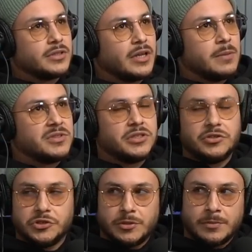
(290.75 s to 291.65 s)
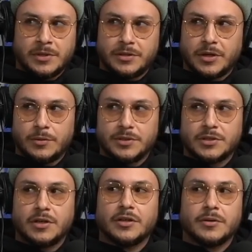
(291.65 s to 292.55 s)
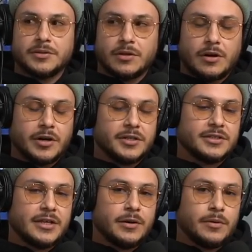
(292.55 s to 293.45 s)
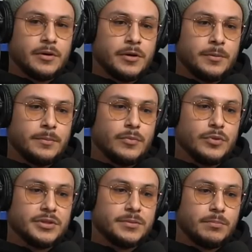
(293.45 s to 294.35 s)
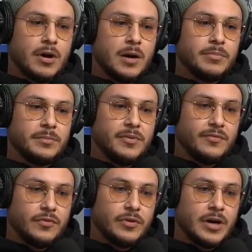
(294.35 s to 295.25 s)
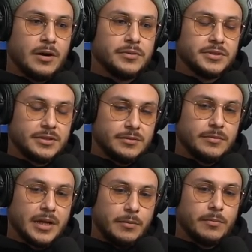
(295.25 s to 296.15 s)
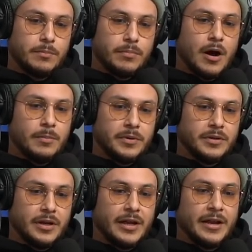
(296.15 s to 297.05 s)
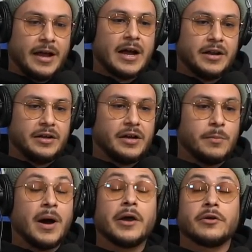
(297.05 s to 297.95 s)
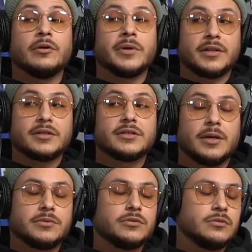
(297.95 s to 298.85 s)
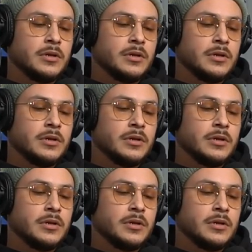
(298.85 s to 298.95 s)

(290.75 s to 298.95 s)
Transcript: MC Germ. There was an artist that was popping before I was like popping. Like, and I kind of admired homie at the time too.